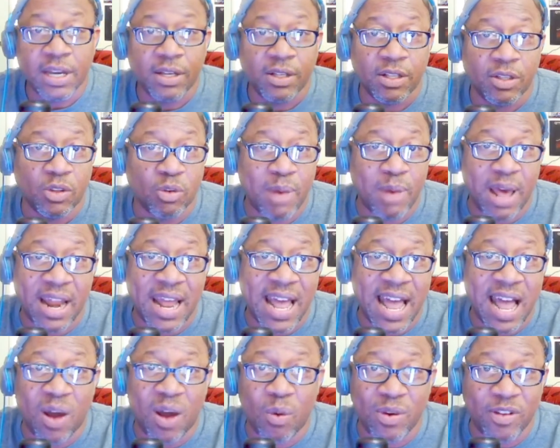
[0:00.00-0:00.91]
no matter
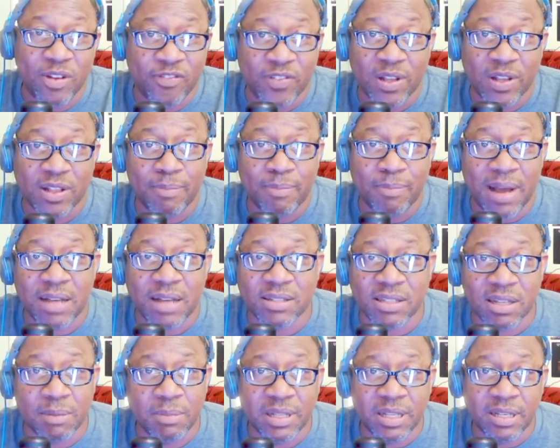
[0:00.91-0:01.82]
how we feel about
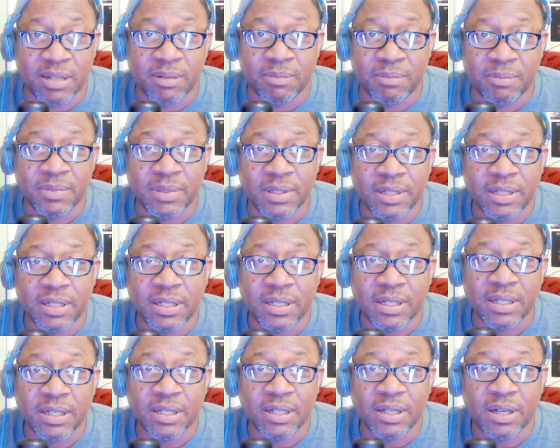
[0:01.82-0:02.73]
some of them,
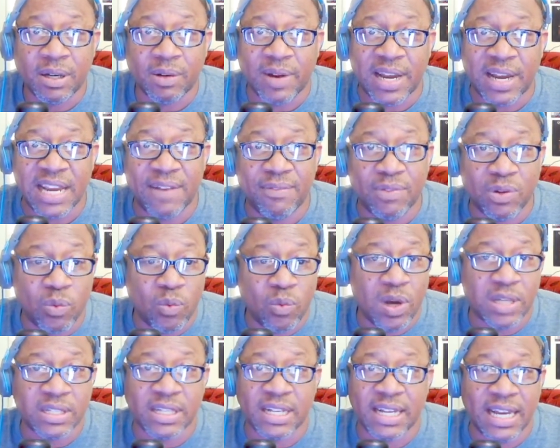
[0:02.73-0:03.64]
all right, even the
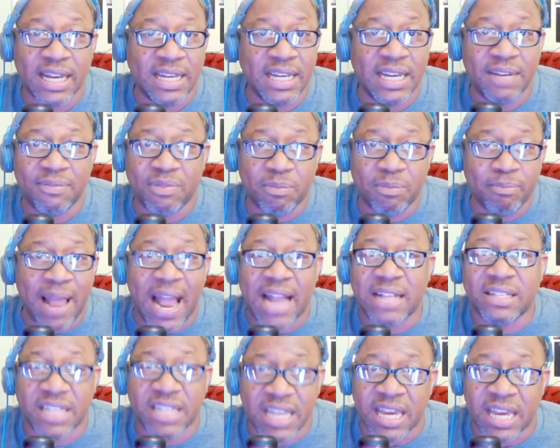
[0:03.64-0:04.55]
ones that even Mac
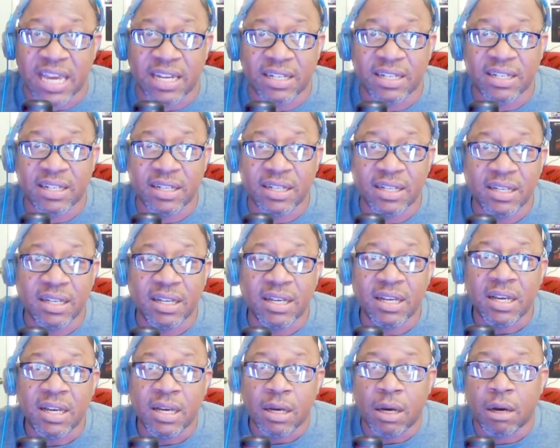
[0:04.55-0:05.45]
10,
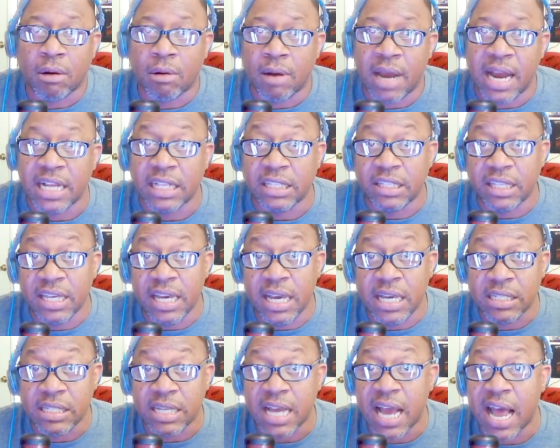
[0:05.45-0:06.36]
all right,
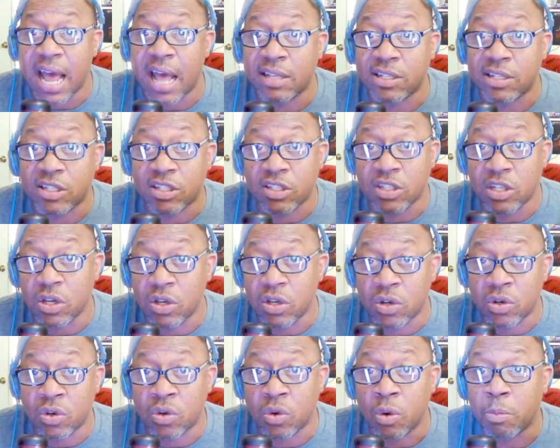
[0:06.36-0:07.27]
these guys
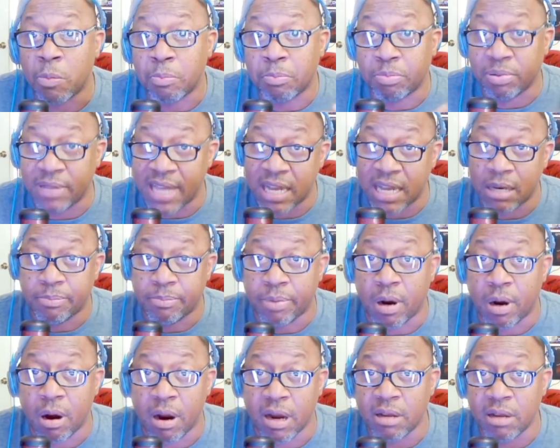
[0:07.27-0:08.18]
still played a
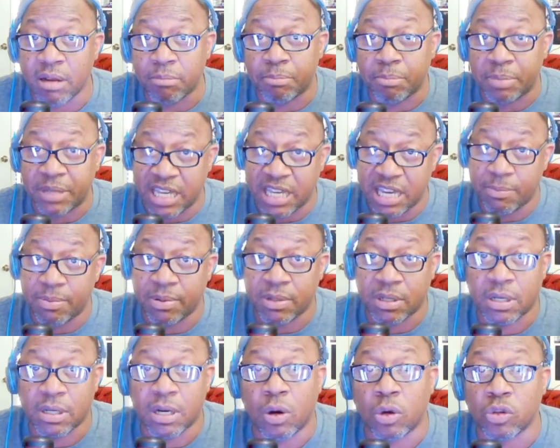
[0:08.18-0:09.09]
part in keeping
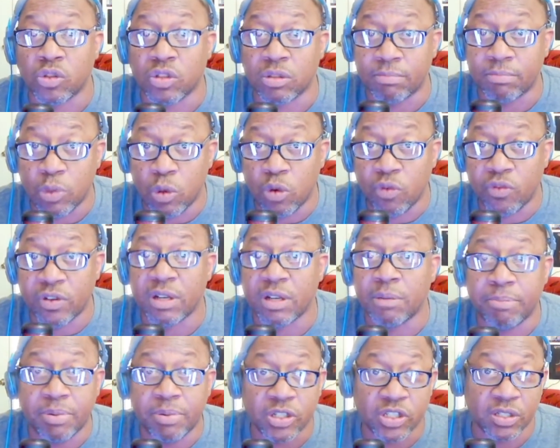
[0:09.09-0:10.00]
the culture moving
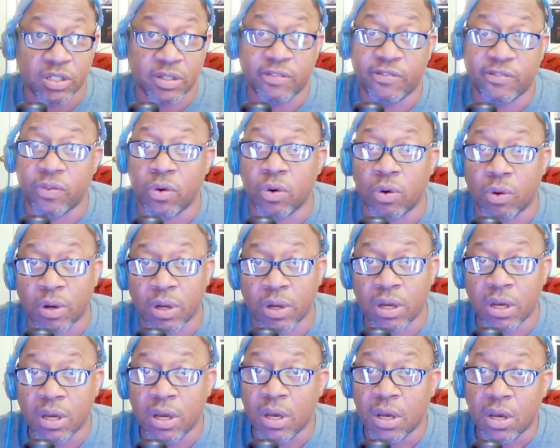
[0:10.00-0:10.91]
and pushing it forward.
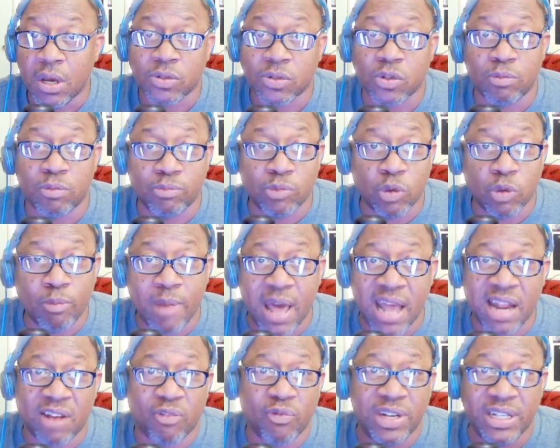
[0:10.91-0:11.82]
So no
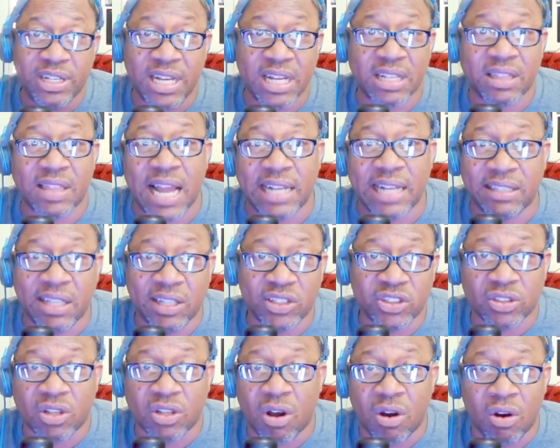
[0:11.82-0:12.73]
matter if we didn't like their
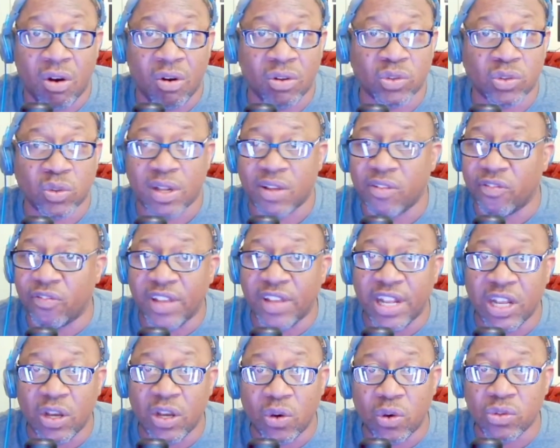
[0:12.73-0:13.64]
songs or their
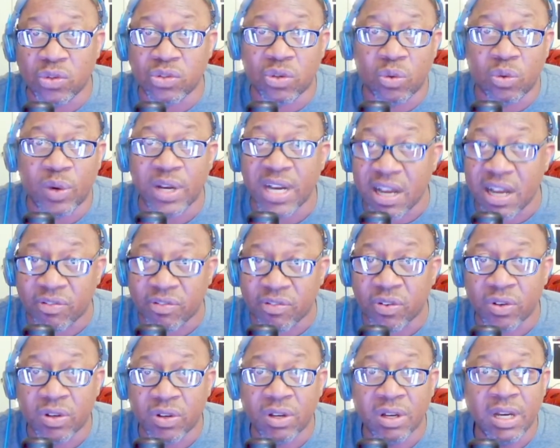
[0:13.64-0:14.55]
videos or whatever,